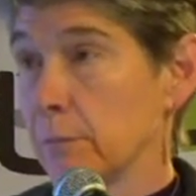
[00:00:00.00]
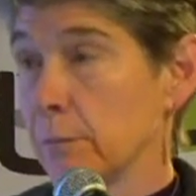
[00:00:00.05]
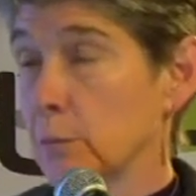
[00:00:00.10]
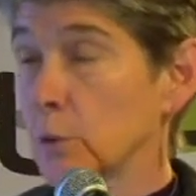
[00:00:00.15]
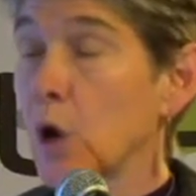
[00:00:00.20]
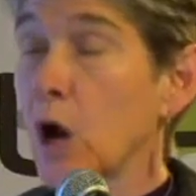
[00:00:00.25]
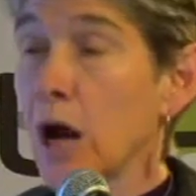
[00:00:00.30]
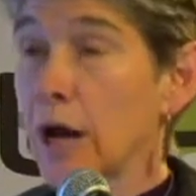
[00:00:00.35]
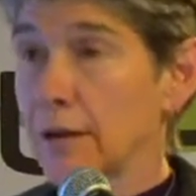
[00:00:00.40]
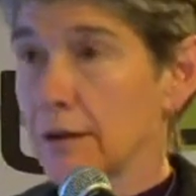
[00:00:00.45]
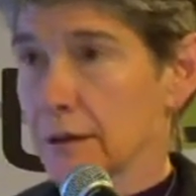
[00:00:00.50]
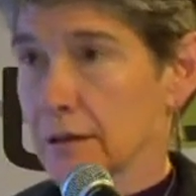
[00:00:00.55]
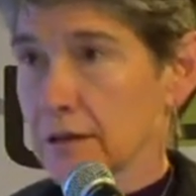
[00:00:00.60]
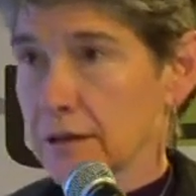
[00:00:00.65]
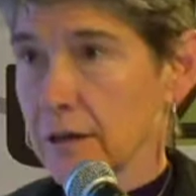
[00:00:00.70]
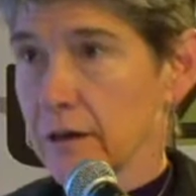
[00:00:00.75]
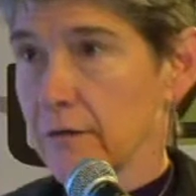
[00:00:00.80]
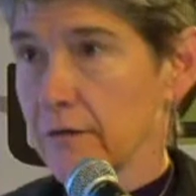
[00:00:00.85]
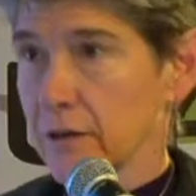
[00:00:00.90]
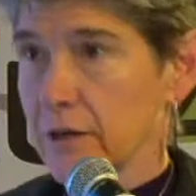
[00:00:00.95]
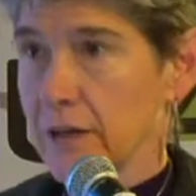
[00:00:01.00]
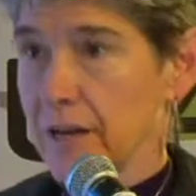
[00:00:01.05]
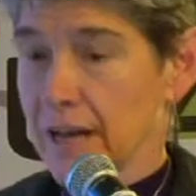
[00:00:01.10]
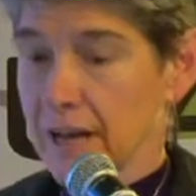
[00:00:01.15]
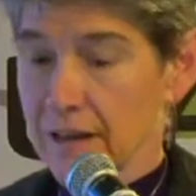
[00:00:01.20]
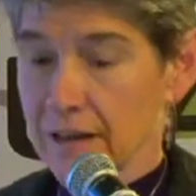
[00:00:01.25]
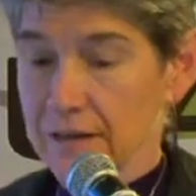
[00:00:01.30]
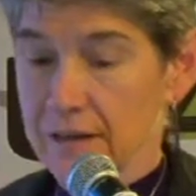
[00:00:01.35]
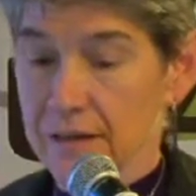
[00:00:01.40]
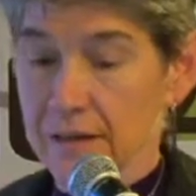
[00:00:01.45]
product of the
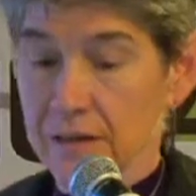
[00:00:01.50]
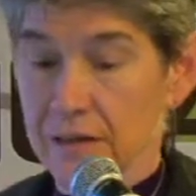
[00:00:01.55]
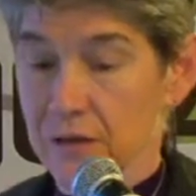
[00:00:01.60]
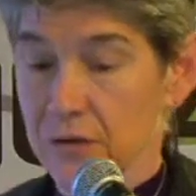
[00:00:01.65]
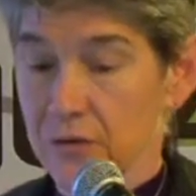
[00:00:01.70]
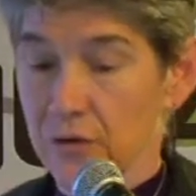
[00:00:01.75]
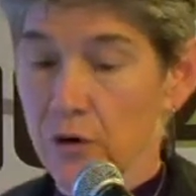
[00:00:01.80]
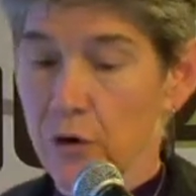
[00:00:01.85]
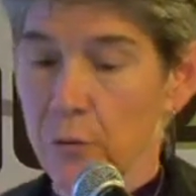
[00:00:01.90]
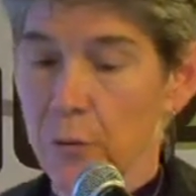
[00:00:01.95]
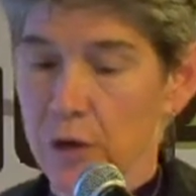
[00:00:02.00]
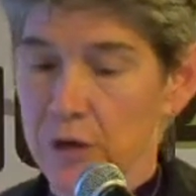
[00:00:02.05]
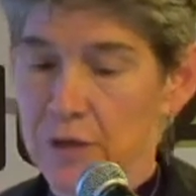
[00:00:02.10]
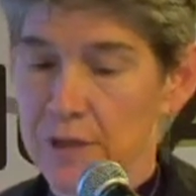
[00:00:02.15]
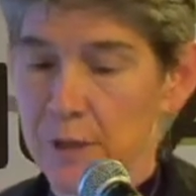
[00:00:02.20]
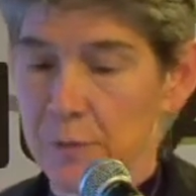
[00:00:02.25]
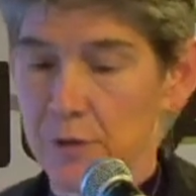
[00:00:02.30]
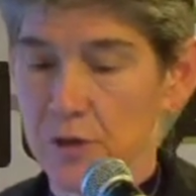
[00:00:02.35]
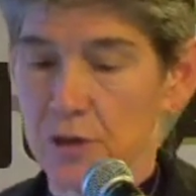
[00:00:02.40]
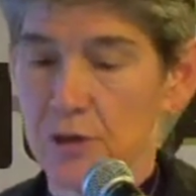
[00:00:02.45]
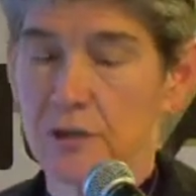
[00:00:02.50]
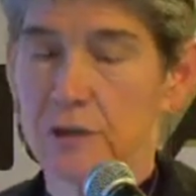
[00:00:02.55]
analysis is very much subject